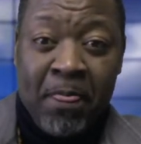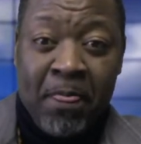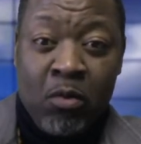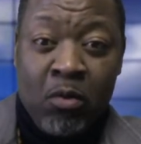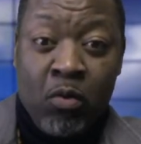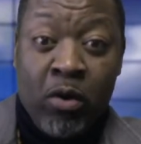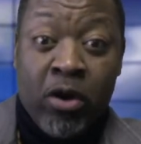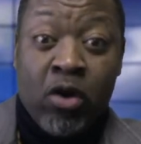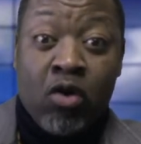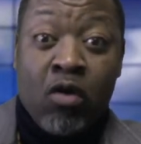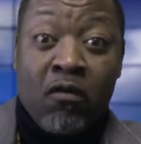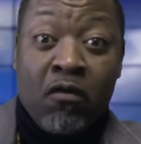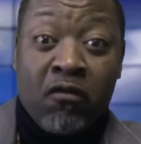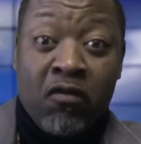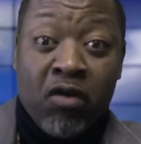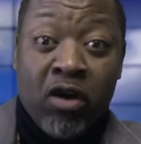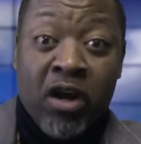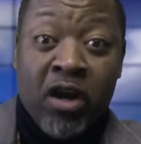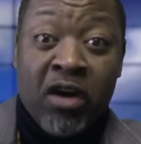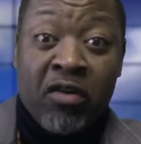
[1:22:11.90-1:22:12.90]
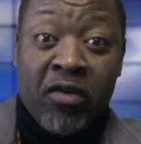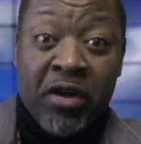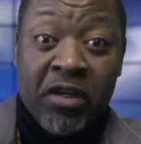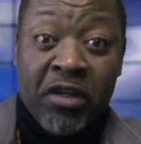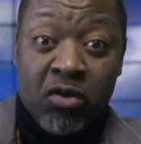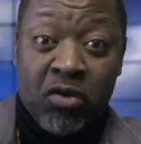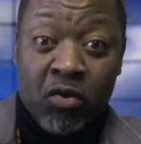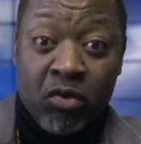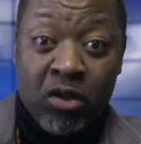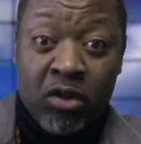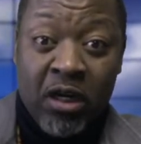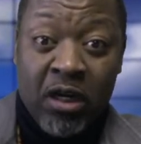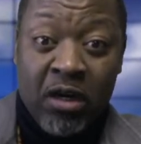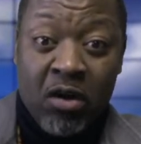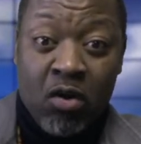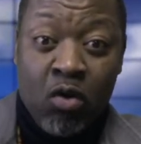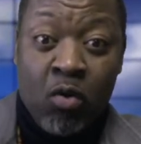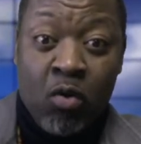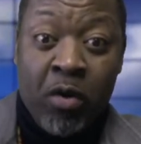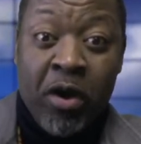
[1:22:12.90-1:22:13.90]
When you confront a race soldier,
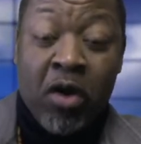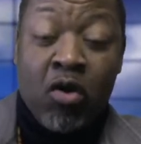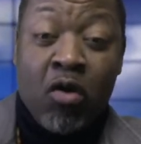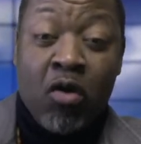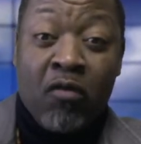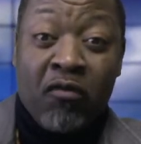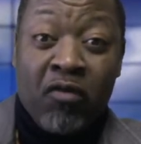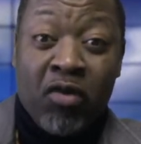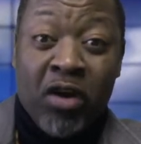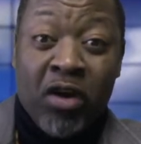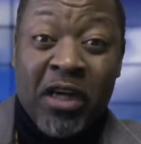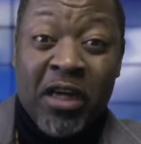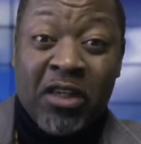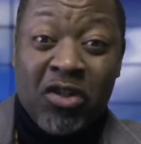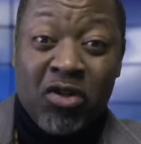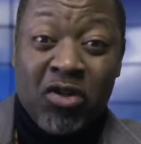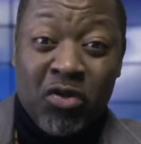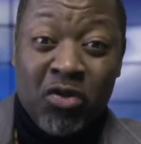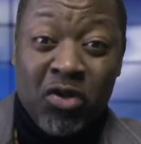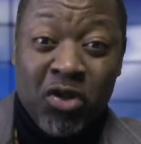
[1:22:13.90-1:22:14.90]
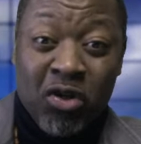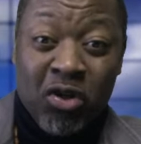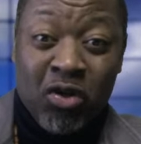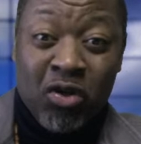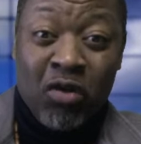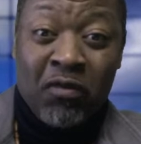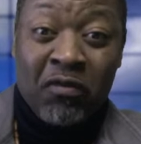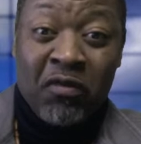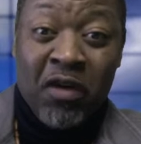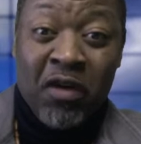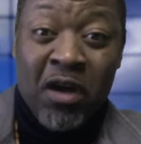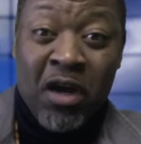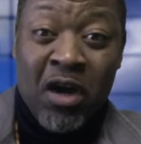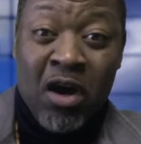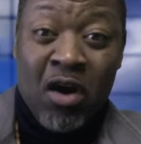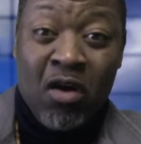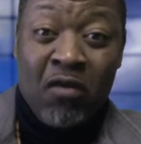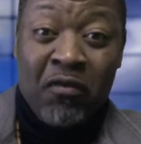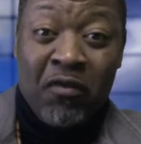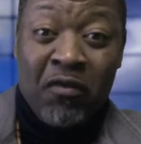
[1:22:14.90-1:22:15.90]
or when you confront the institutions of
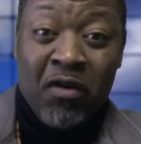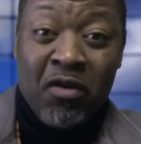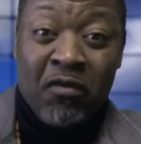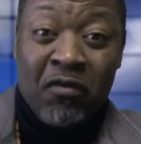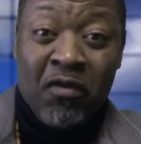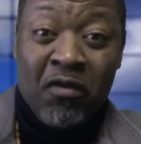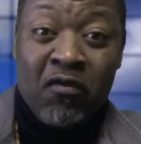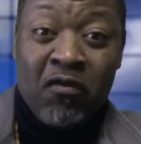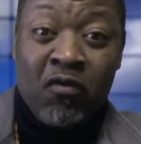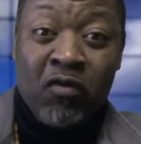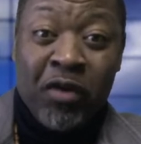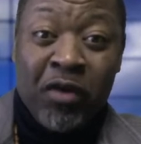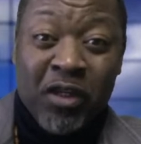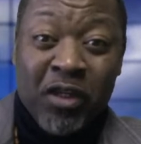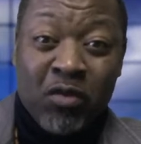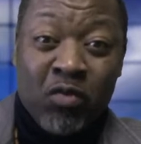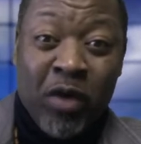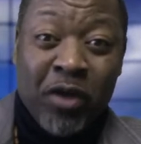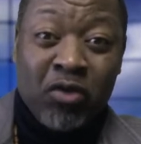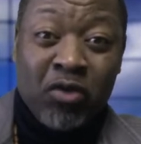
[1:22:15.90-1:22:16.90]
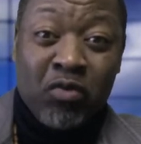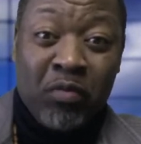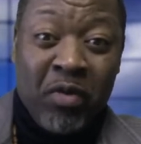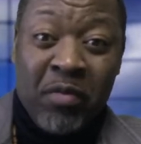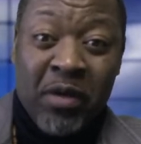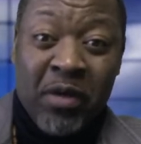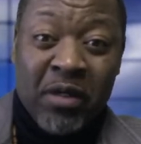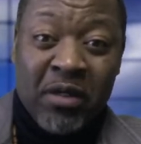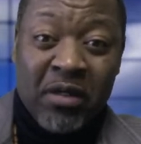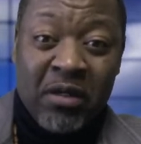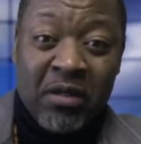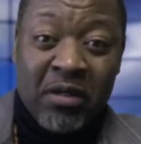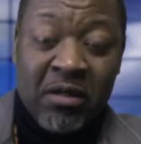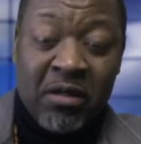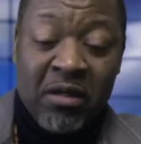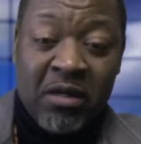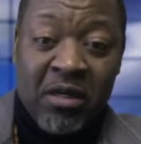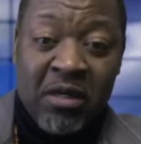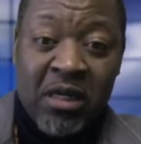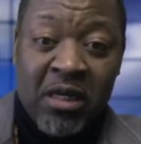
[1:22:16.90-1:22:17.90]
racism, white supremacy,
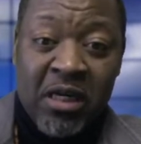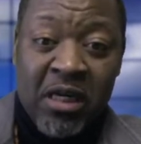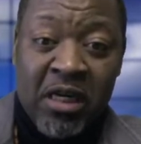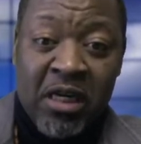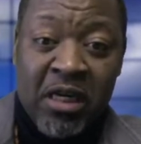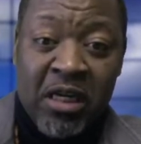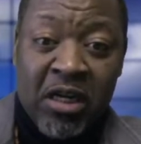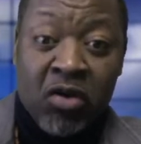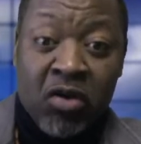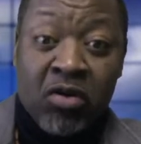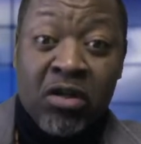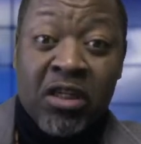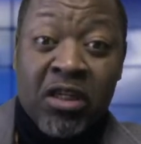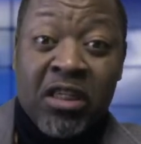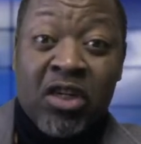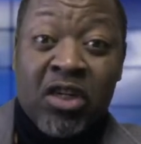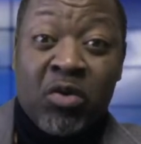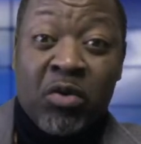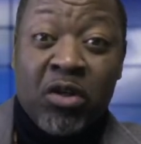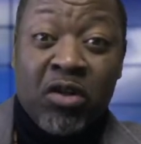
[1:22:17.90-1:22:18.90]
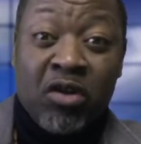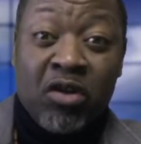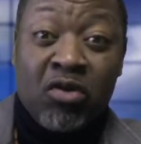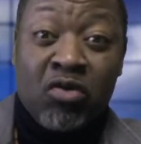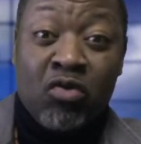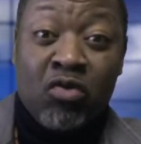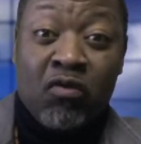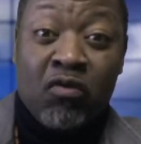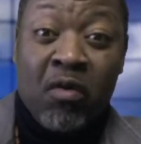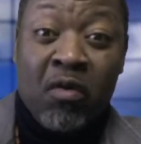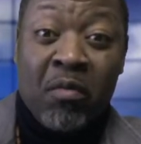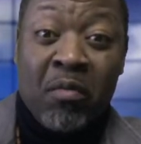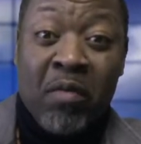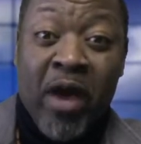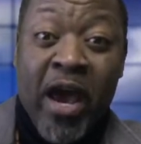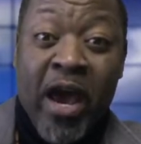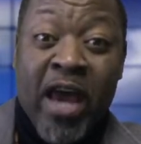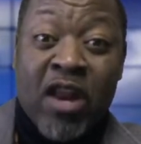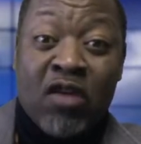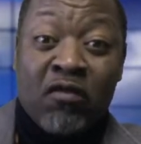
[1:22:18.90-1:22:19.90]
they don't distinguish you from
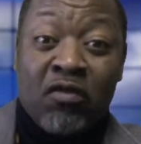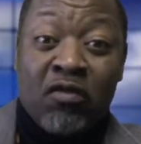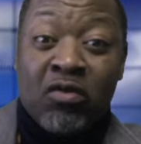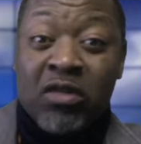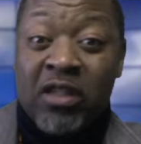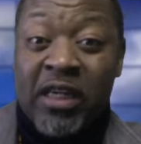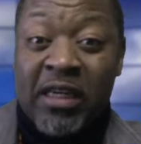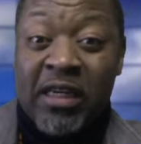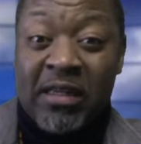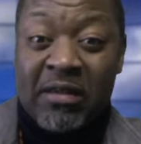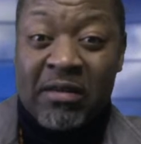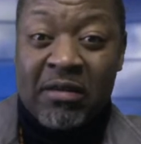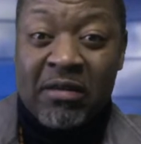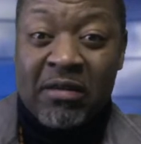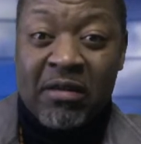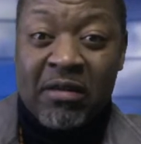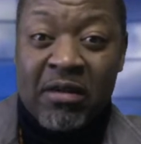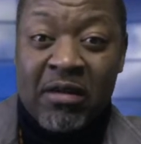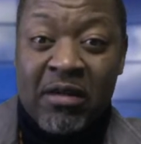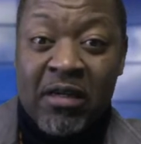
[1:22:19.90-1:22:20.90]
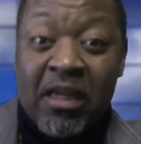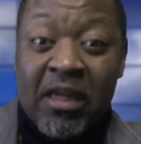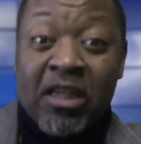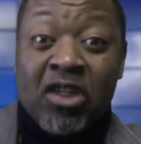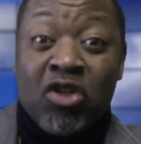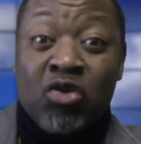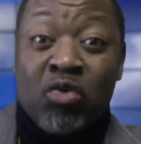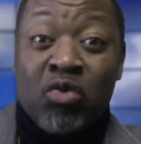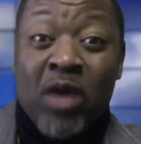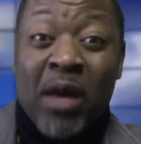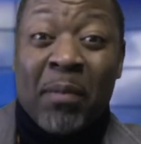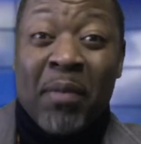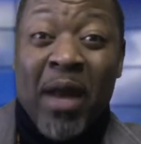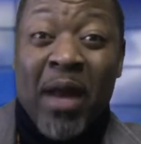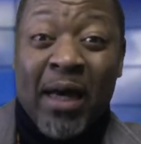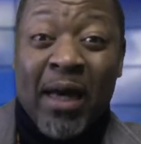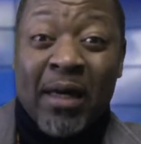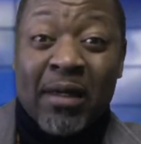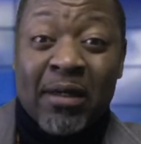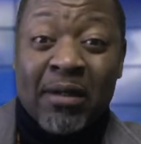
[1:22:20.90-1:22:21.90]
any of those things. They see you like
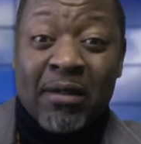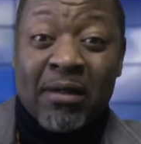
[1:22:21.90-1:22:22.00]
black.